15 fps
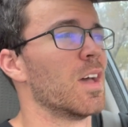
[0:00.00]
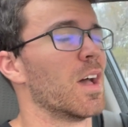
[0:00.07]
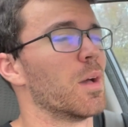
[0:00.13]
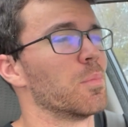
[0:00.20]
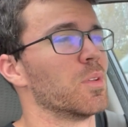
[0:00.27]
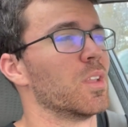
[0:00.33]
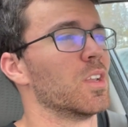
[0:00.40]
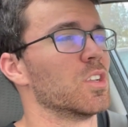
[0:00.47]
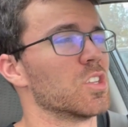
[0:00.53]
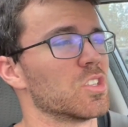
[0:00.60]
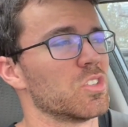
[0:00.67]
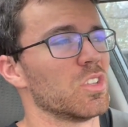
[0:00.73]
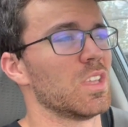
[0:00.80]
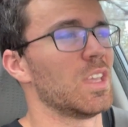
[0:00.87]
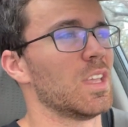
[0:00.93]
I'm gonna
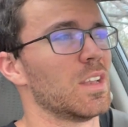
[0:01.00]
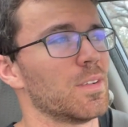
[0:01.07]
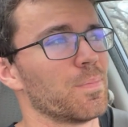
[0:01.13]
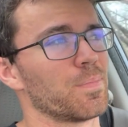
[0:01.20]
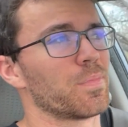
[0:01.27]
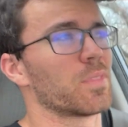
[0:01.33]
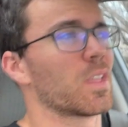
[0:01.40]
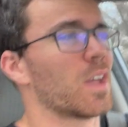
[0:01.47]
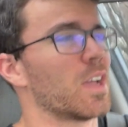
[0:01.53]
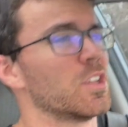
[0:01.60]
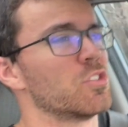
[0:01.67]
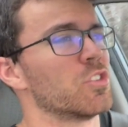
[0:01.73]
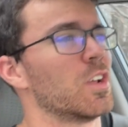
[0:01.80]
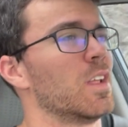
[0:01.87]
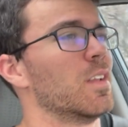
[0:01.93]
just eat,
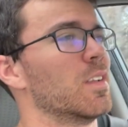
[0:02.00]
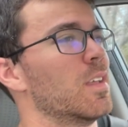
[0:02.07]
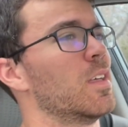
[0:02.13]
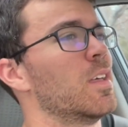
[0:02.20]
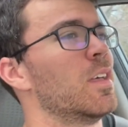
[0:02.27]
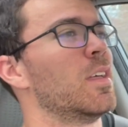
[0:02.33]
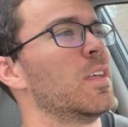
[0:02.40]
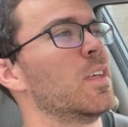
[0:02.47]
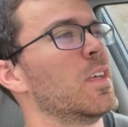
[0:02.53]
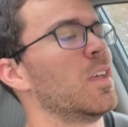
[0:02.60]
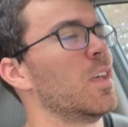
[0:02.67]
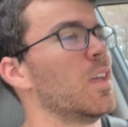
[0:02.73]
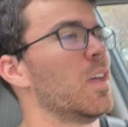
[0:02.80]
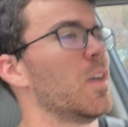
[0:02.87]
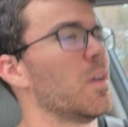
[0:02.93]
hydrate,
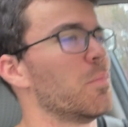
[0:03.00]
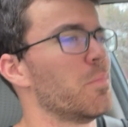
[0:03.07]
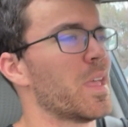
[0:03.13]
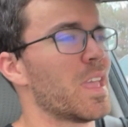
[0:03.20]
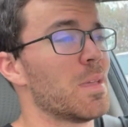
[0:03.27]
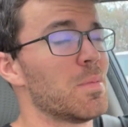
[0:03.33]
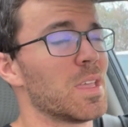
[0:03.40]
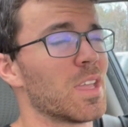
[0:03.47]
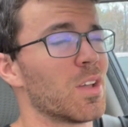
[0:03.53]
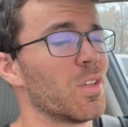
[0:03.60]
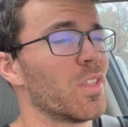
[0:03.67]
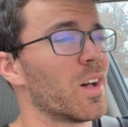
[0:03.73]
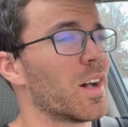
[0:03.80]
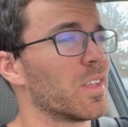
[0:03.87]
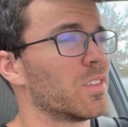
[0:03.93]
maybe go to
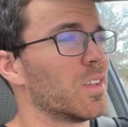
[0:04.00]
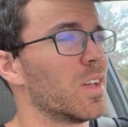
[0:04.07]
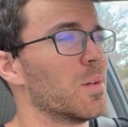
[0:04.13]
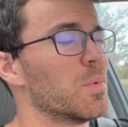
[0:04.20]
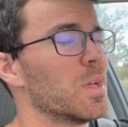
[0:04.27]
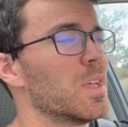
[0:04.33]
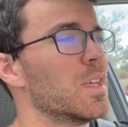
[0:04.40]
the hot tub